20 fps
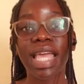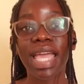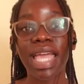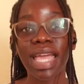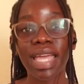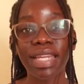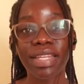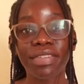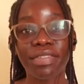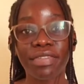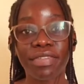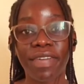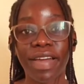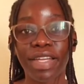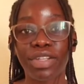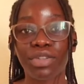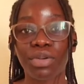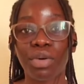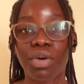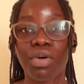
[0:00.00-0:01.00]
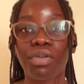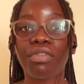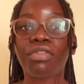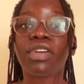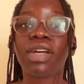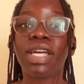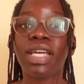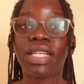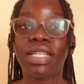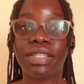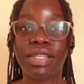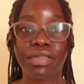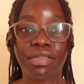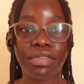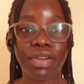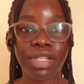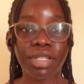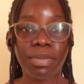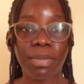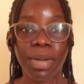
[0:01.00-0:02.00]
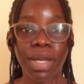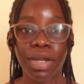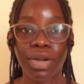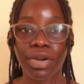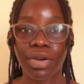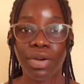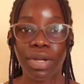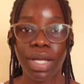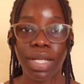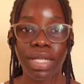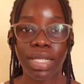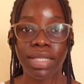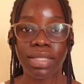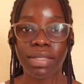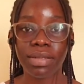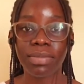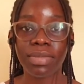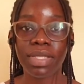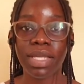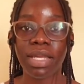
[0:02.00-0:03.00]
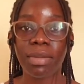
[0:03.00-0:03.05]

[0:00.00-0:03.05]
and fight off different microorganisms,